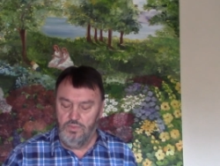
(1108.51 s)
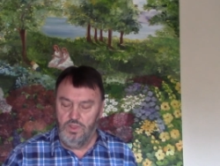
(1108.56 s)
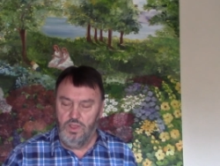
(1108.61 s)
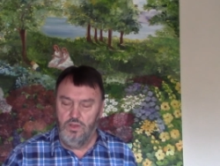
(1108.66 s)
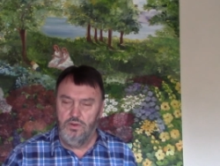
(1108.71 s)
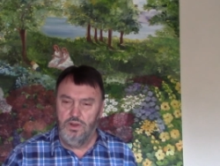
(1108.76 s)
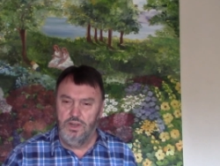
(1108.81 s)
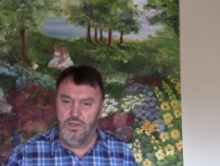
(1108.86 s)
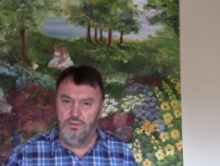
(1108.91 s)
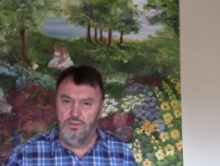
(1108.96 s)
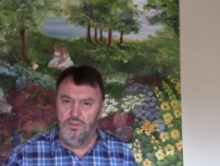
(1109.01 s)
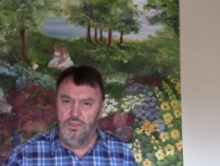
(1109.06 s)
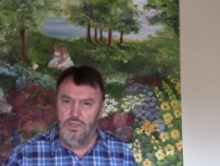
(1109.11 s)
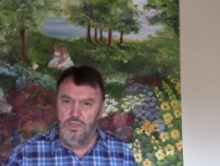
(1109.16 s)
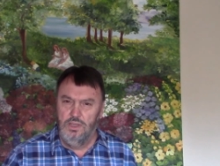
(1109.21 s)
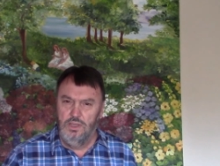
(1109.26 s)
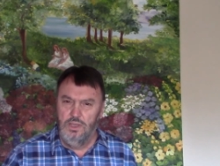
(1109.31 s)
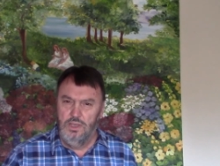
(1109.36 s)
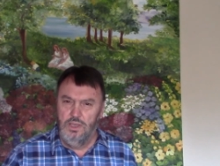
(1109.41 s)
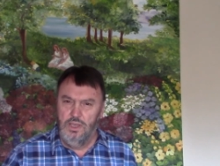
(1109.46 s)
All right?
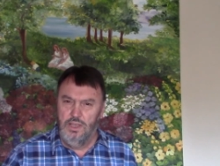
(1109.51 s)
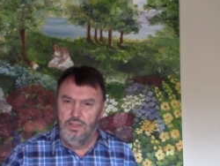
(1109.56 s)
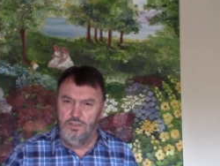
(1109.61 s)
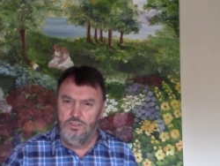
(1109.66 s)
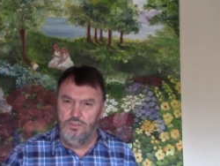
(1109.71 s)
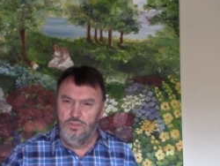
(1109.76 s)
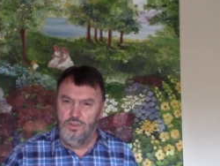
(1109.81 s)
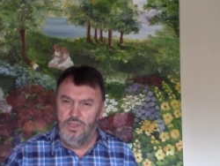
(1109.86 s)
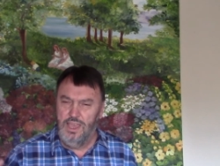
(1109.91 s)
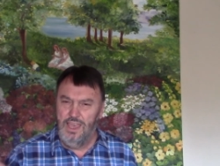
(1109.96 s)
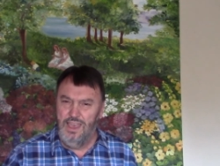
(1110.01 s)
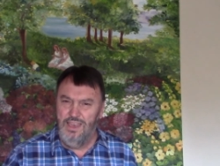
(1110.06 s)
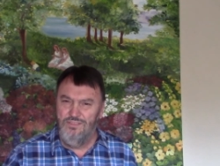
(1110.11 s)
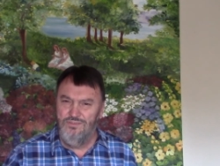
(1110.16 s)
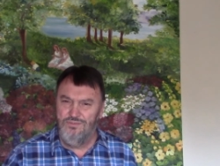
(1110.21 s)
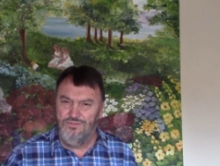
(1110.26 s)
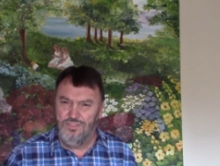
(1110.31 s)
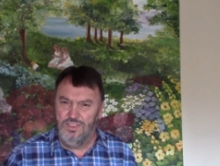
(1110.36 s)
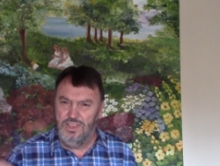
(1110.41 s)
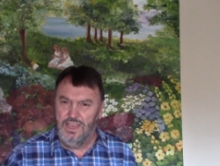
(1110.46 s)
And to
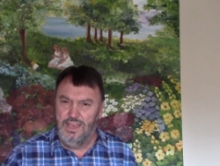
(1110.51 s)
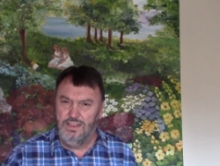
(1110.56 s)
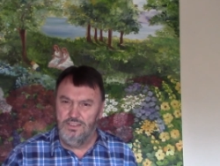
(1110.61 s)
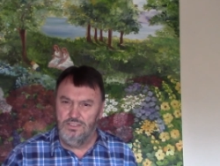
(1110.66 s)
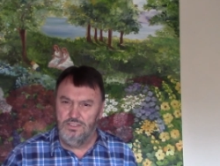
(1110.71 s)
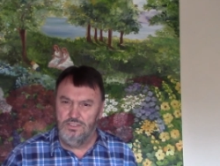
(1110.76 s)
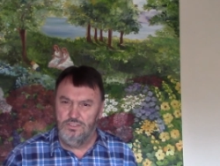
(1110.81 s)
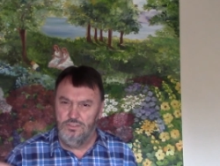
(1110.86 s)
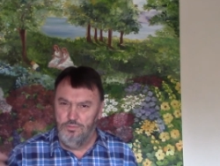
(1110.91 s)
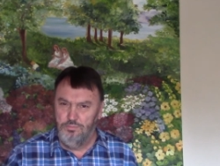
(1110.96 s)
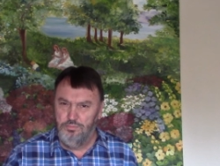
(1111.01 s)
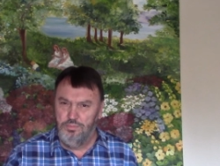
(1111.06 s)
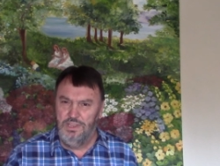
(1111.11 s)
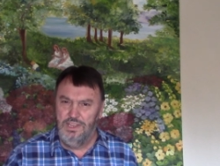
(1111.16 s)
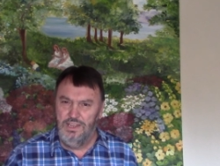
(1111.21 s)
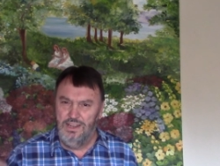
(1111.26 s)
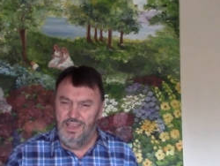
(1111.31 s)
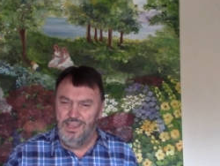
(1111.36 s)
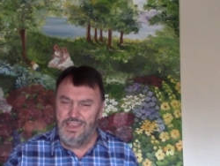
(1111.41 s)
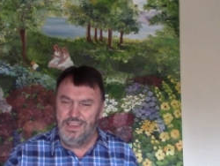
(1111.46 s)
have that, to
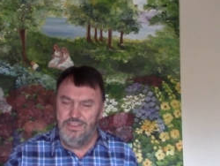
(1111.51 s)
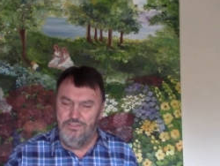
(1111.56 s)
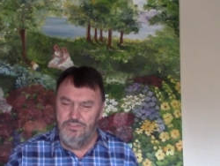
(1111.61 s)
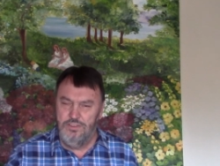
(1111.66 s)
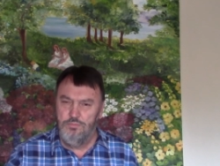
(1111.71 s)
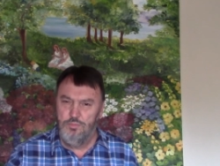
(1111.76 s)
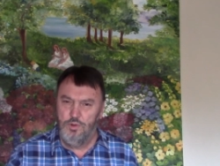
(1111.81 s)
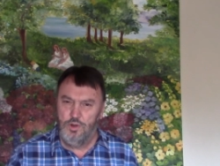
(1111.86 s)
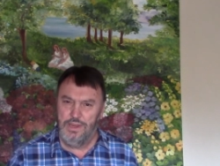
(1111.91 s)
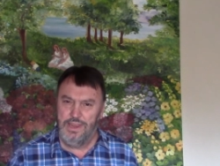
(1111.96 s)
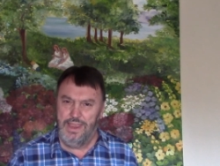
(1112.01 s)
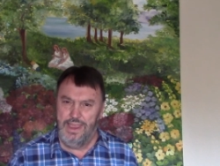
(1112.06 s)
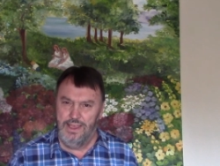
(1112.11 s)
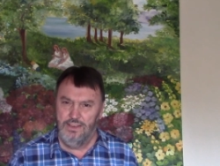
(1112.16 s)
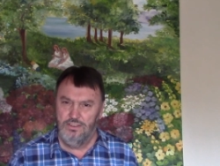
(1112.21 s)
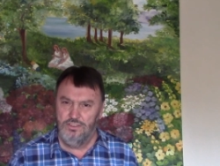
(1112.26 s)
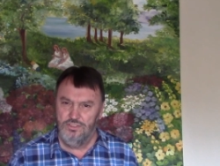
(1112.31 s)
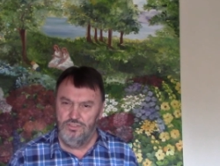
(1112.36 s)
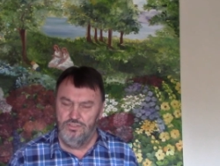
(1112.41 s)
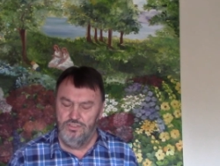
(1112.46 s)
be like everybody
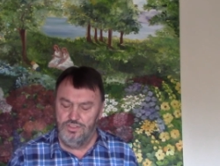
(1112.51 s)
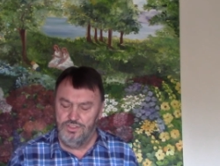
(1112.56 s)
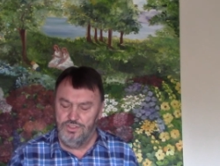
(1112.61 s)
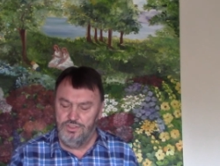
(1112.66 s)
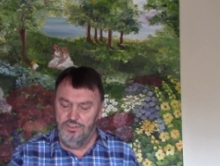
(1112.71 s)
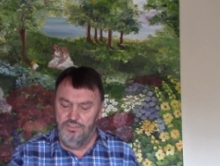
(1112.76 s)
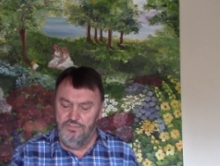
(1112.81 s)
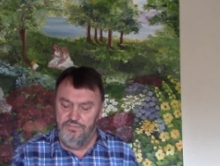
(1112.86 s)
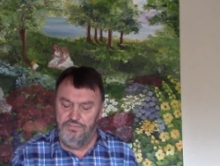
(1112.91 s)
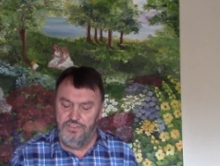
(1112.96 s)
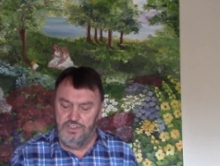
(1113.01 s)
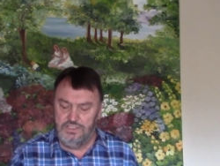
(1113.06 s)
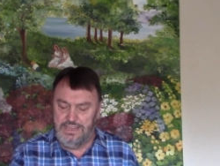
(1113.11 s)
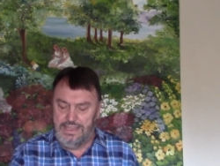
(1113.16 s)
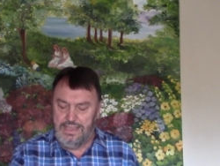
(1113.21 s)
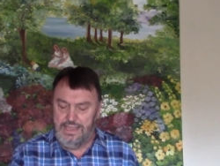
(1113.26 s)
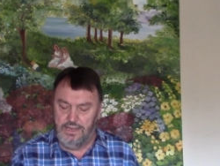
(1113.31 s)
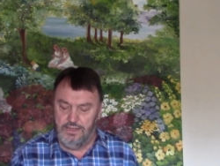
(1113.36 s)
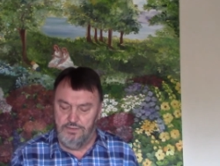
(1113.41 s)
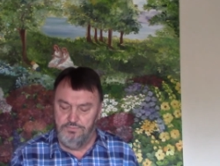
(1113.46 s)
else, to still fit
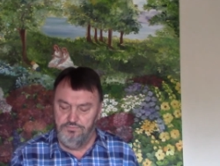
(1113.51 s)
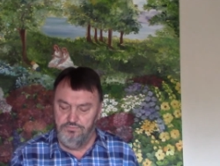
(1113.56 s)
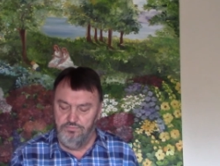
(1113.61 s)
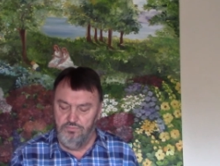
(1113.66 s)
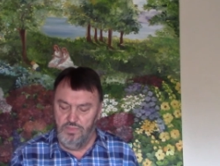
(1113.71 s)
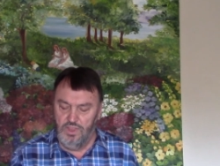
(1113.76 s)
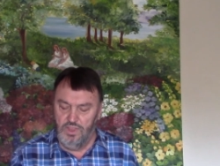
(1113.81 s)
in,